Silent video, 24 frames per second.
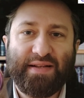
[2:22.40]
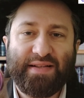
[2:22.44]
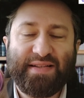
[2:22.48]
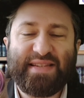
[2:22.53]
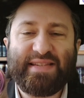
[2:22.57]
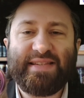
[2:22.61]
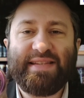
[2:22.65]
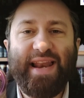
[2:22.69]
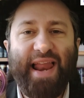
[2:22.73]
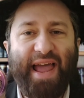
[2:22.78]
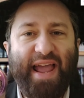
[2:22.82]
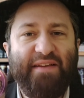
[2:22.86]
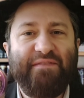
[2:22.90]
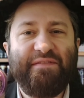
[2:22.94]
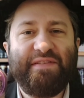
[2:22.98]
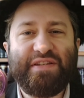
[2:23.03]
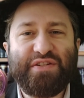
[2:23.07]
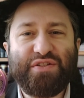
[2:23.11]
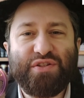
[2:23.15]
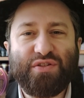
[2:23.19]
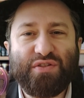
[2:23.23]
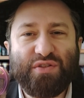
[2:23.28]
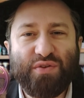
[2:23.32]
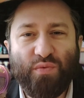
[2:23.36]
Slave is
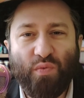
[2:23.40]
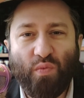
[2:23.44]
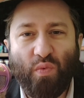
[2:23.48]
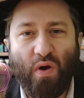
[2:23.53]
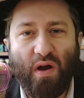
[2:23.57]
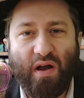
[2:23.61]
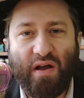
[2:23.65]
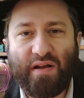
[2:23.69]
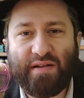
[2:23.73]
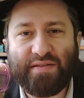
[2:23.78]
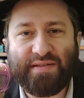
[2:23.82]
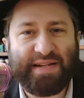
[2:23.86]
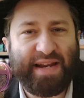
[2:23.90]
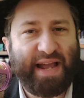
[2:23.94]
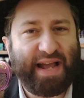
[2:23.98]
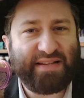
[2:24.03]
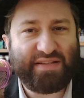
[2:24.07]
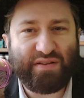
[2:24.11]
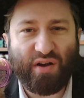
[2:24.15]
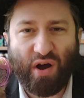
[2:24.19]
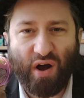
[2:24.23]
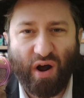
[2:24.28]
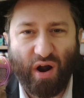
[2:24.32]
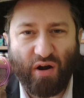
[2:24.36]
just a word, and it
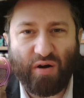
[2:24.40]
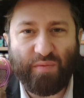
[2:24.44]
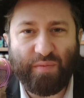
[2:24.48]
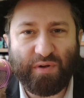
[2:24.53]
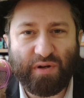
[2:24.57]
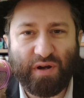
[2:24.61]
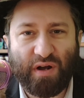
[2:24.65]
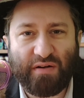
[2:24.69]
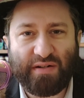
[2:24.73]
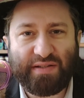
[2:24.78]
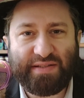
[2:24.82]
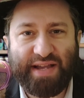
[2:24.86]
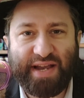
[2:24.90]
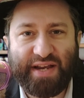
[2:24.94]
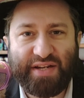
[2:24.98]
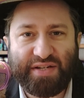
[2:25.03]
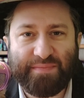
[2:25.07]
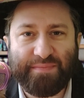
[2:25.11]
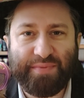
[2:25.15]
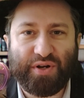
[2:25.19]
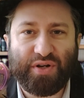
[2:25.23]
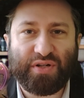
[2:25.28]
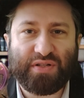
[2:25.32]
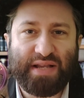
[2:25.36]
has a horrible
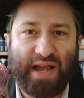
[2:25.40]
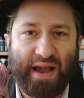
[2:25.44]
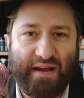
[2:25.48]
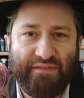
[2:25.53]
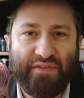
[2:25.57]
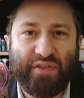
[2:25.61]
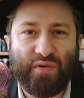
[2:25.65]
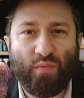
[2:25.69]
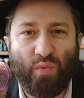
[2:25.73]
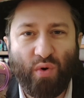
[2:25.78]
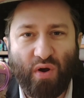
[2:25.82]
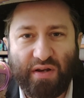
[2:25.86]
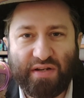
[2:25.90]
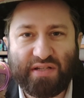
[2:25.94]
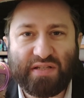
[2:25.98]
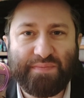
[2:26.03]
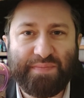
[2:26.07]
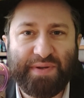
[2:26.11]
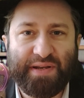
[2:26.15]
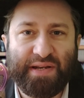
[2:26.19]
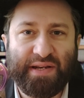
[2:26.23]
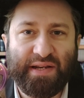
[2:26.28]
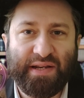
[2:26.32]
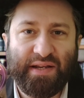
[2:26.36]
connotation because how the word has
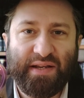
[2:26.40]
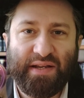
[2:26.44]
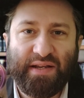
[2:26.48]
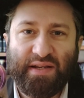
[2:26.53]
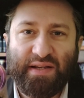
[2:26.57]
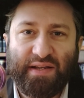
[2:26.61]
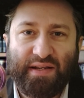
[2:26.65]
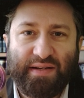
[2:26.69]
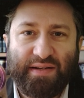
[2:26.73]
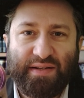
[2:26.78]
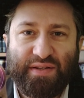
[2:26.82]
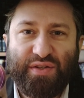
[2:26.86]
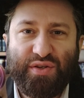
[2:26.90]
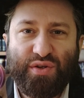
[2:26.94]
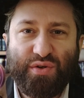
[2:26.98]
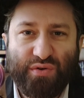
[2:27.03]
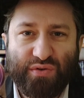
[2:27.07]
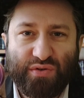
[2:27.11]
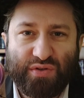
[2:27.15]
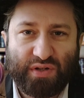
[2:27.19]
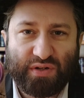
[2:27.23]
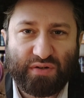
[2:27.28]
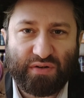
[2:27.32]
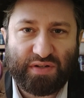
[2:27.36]
been
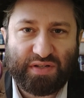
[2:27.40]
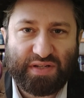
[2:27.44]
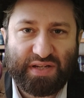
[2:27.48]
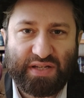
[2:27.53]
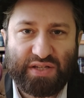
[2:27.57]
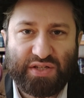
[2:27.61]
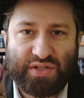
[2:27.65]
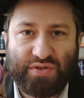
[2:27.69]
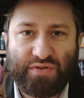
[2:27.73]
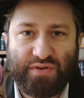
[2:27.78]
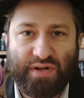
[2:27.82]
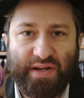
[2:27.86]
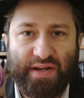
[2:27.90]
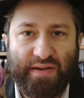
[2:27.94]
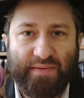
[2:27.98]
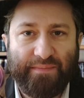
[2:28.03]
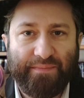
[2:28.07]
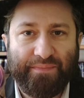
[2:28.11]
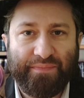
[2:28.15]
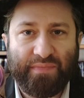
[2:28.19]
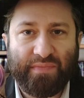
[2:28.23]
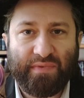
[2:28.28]
used across history.